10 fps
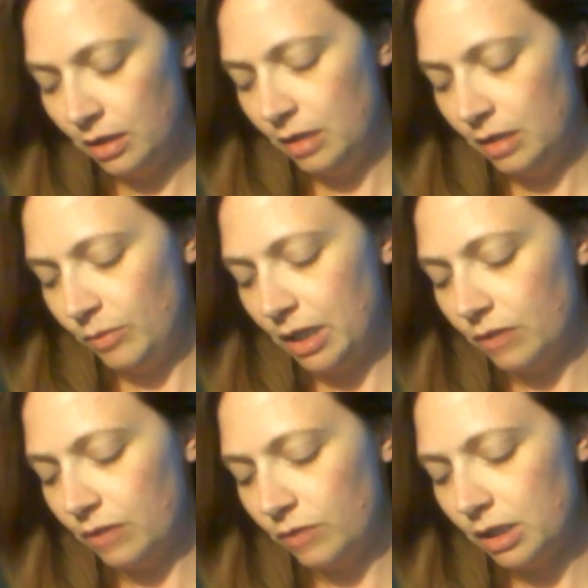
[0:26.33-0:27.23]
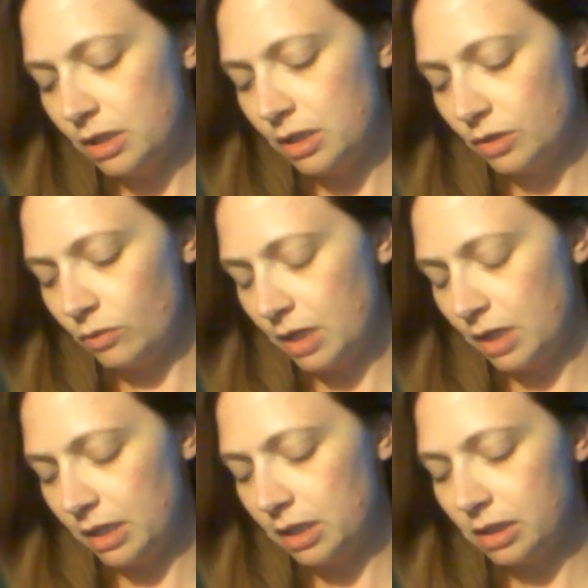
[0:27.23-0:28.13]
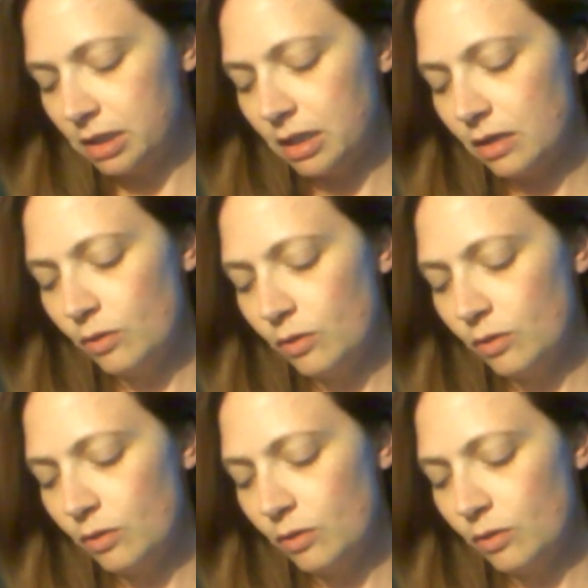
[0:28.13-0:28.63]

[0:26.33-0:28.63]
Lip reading: But really just want to snuggle with